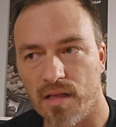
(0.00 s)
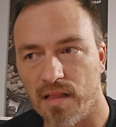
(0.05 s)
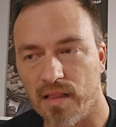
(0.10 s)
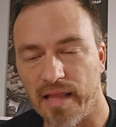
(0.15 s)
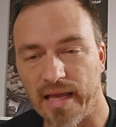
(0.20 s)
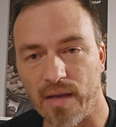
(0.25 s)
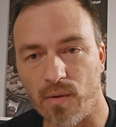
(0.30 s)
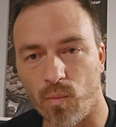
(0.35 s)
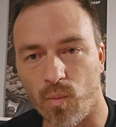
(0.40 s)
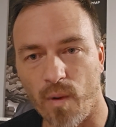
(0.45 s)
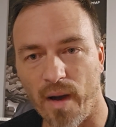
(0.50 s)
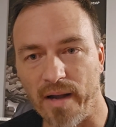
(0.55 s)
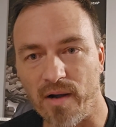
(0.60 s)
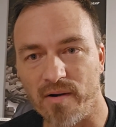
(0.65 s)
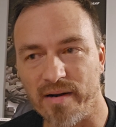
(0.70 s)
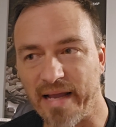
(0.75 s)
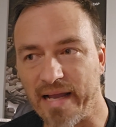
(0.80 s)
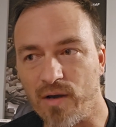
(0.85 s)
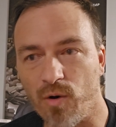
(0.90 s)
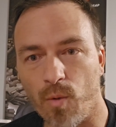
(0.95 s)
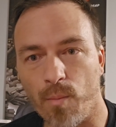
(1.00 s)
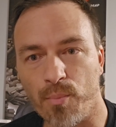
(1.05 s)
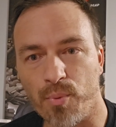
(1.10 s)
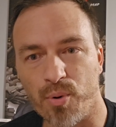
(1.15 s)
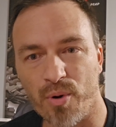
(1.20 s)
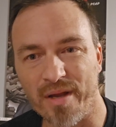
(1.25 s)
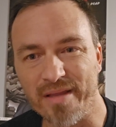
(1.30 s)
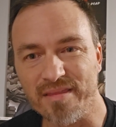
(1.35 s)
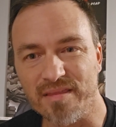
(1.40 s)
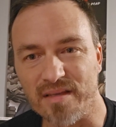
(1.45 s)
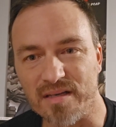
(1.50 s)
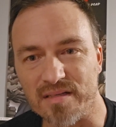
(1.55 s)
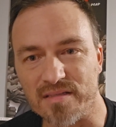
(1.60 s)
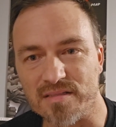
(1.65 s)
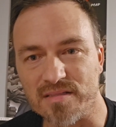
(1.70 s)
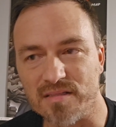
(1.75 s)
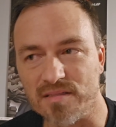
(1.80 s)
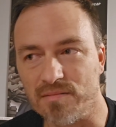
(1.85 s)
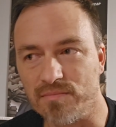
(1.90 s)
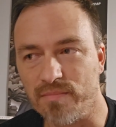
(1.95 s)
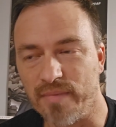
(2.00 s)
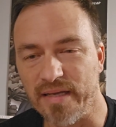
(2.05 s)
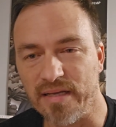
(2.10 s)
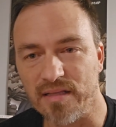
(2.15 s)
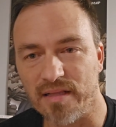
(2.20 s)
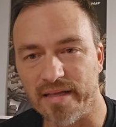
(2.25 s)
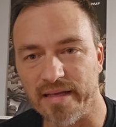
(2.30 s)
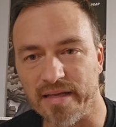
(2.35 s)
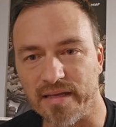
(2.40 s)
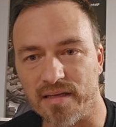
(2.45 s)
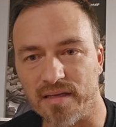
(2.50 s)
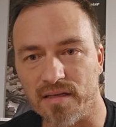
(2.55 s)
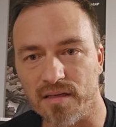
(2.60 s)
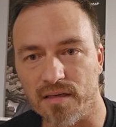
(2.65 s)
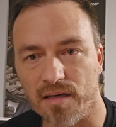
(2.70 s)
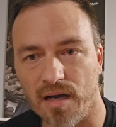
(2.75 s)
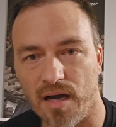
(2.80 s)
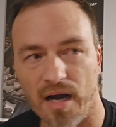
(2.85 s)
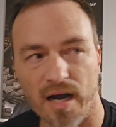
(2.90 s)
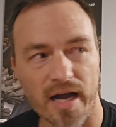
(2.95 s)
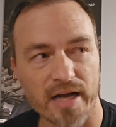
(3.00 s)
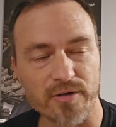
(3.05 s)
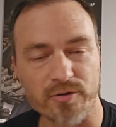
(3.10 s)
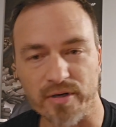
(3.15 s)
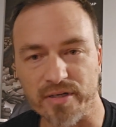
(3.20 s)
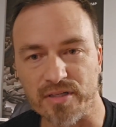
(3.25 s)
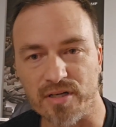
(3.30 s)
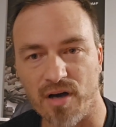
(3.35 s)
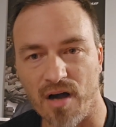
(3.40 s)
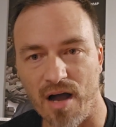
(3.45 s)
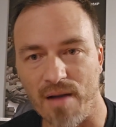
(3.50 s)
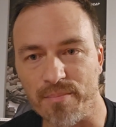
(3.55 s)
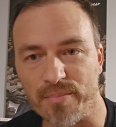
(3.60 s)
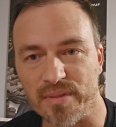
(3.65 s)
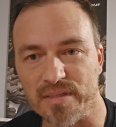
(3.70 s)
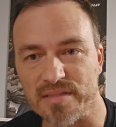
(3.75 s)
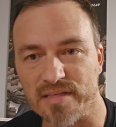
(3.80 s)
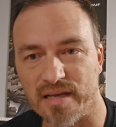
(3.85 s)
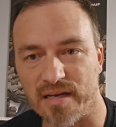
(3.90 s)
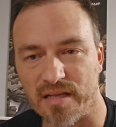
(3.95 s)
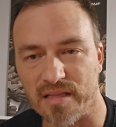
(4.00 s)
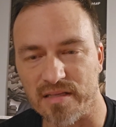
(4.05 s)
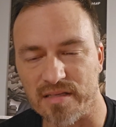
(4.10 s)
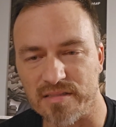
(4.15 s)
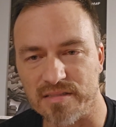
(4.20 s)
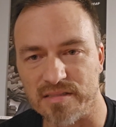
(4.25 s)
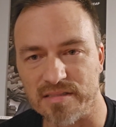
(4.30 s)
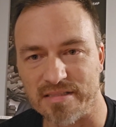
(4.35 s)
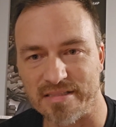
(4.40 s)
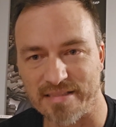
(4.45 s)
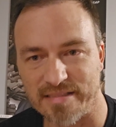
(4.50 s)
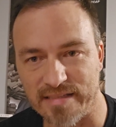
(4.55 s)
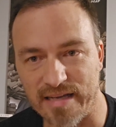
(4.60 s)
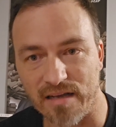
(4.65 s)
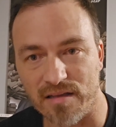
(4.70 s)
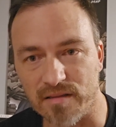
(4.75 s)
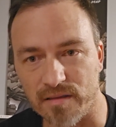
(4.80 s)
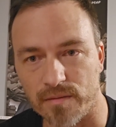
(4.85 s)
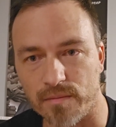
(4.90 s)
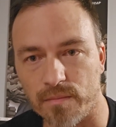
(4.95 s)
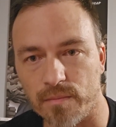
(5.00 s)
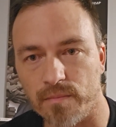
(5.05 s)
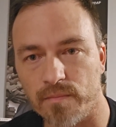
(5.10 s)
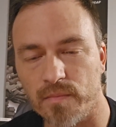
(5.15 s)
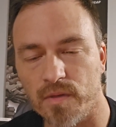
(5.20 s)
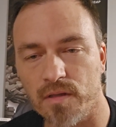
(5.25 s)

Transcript: like, why don't I go print this and make like 100 copies out of this and sell them?